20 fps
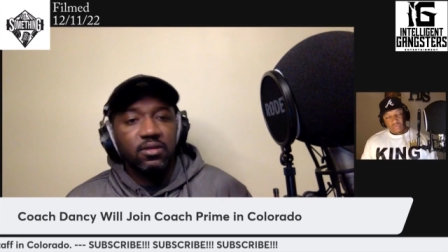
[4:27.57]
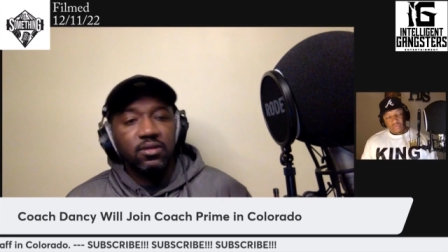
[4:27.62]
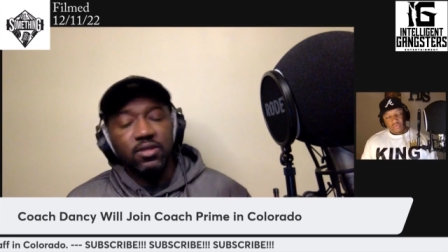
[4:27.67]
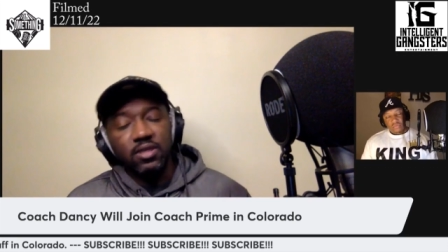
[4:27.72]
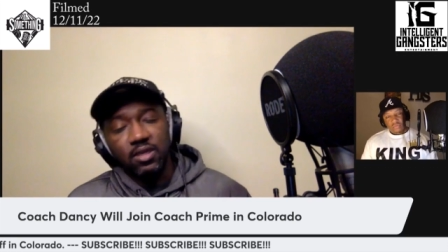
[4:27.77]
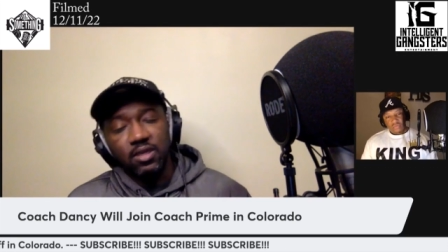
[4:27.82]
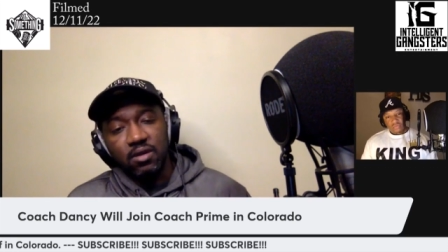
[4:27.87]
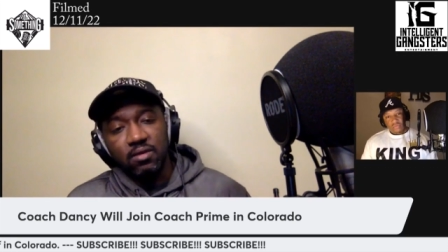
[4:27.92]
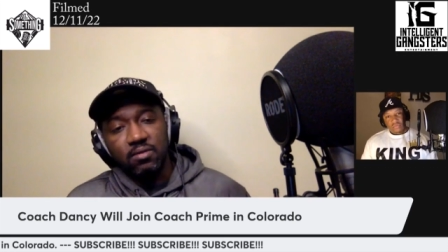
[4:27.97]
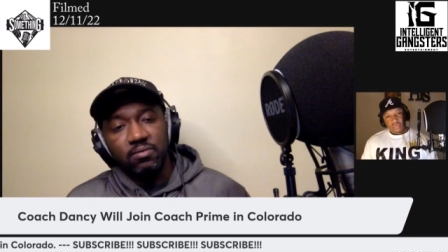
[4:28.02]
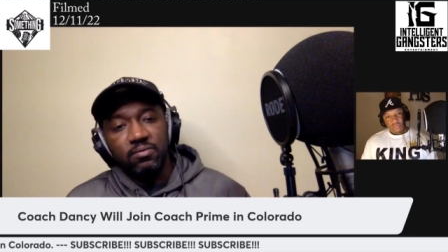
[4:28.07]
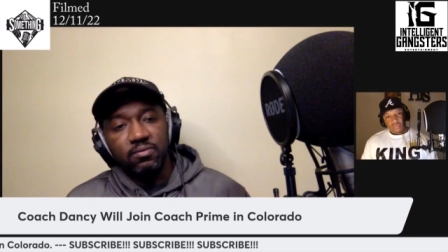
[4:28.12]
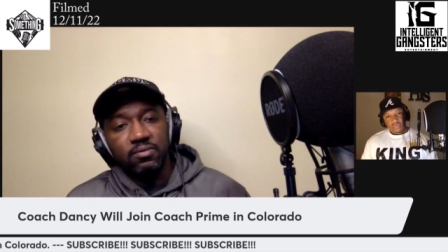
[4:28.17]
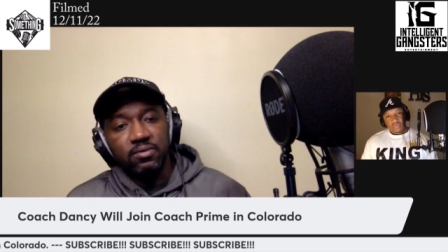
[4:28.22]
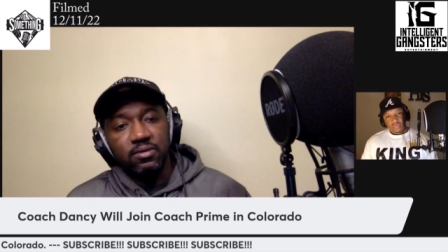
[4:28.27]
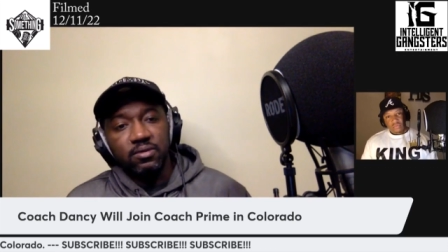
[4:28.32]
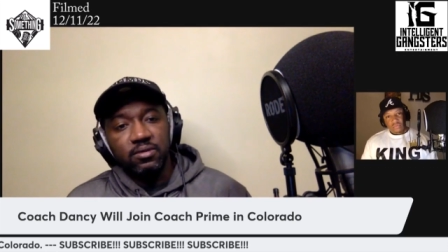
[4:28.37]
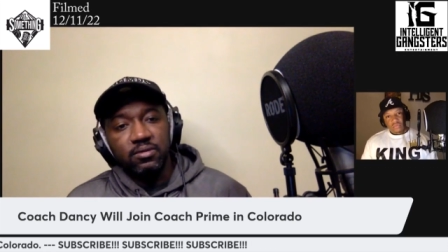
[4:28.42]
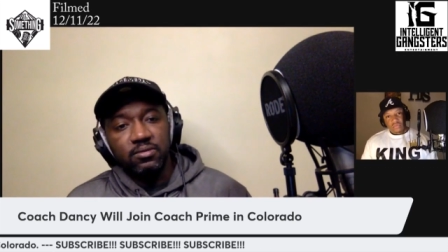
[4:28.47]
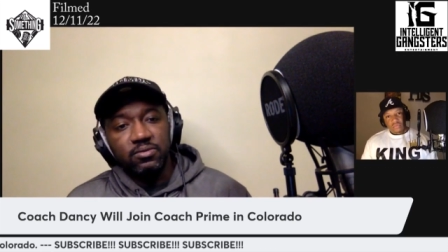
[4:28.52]
you know,
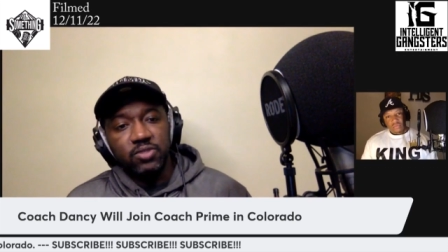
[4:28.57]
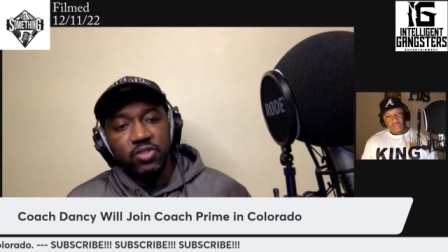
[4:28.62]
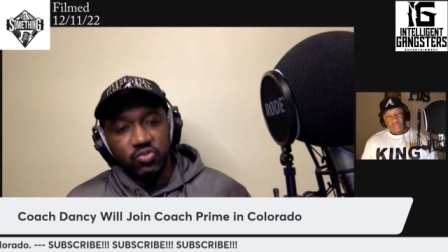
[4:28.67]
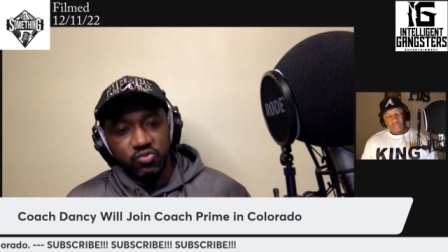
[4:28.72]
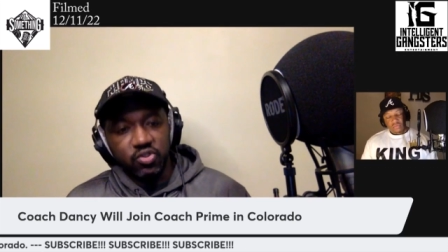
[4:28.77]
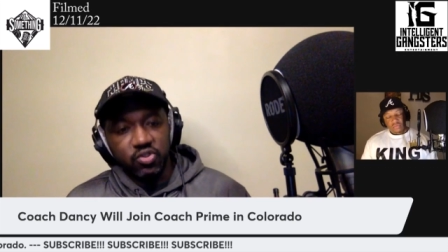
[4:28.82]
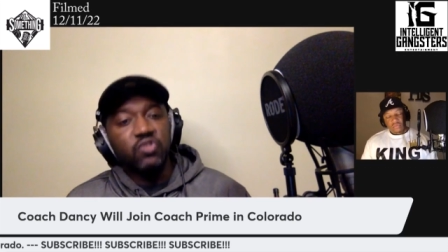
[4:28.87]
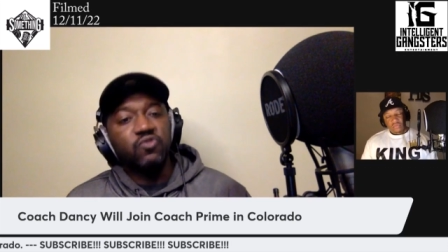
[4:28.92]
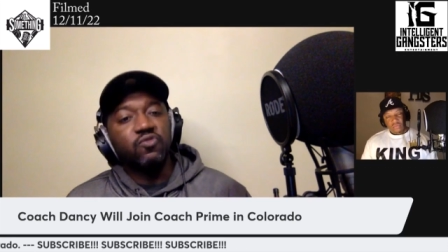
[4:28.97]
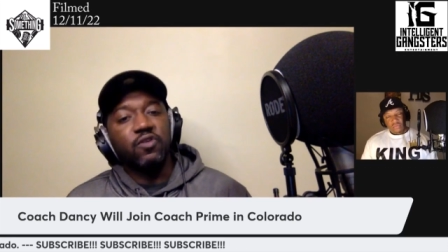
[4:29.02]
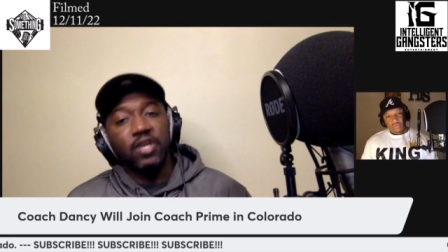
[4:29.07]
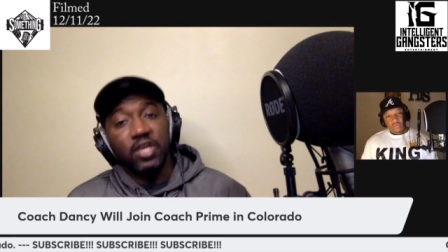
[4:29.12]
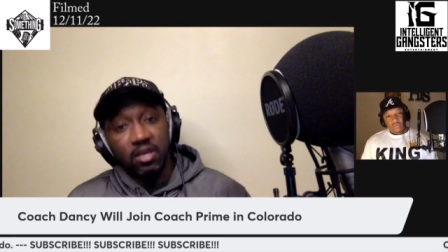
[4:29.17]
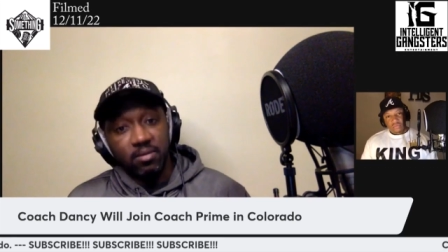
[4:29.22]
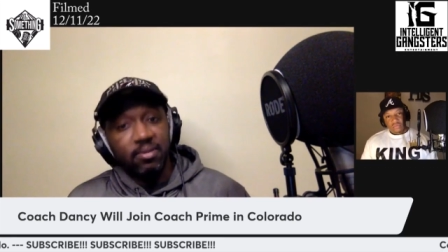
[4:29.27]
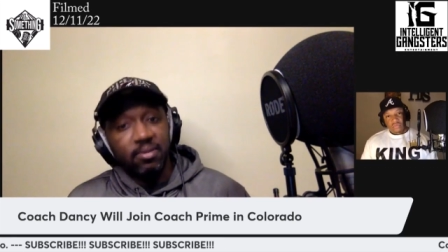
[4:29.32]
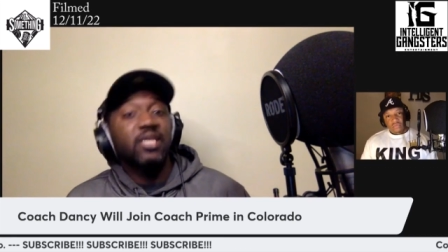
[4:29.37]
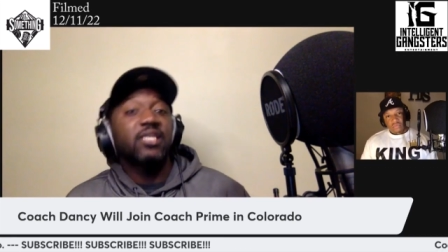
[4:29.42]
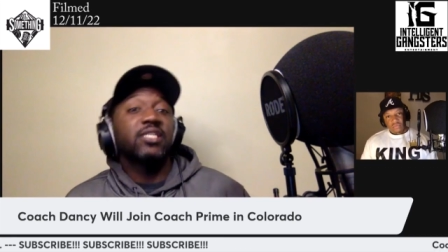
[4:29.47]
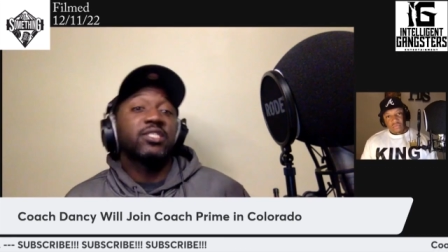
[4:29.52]
just just for
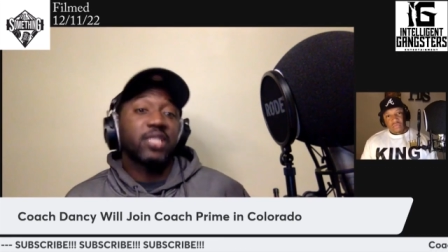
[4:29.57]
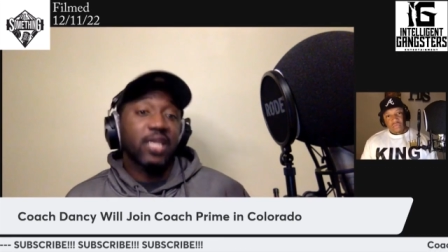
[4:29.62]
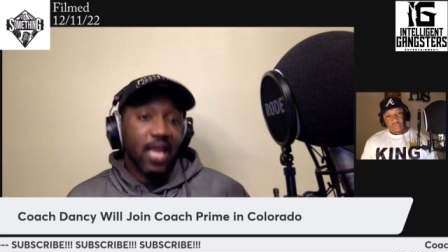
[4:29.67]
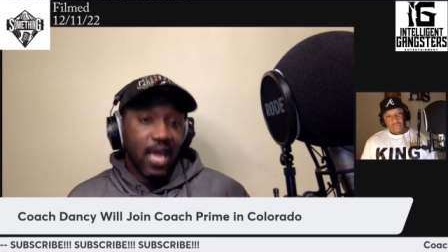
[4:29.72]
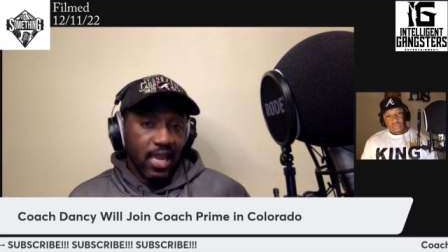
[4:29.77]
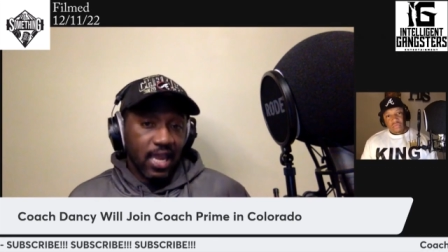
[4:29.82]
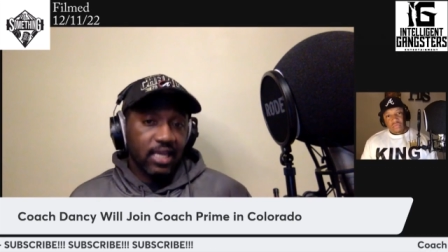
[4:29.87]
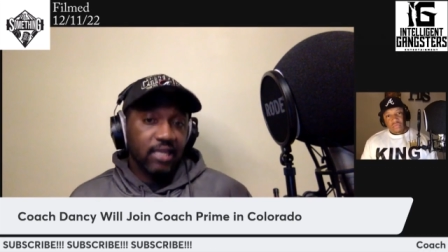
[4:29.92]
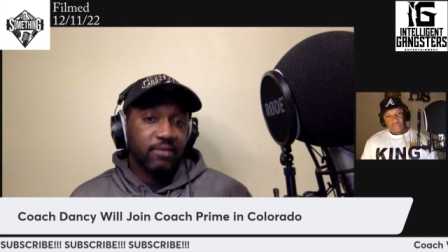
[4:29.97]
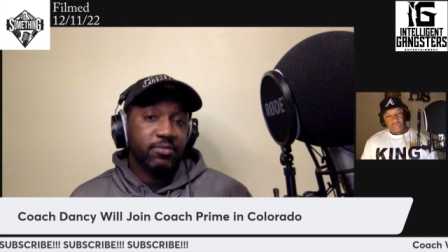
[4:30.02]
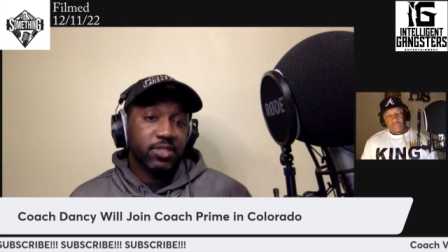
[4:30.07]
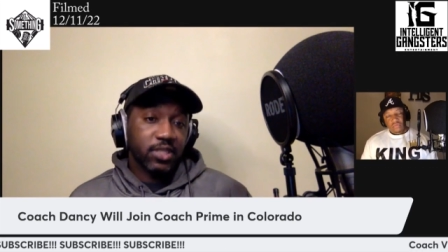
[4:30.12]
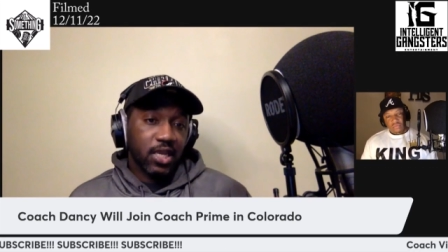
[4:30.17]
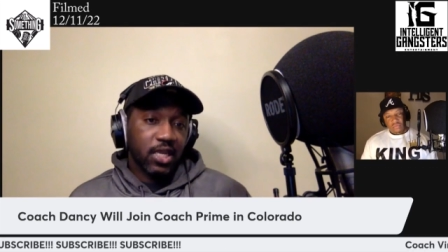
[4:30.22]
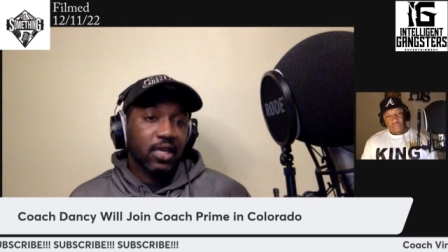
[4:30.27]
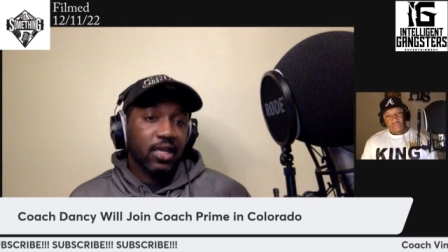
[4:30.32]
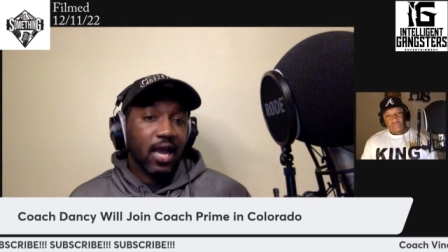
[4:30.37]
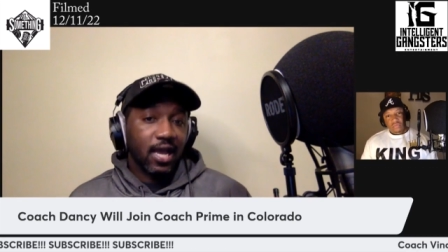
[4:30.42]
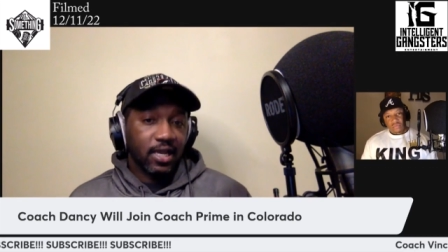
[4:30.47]
him and his namesake,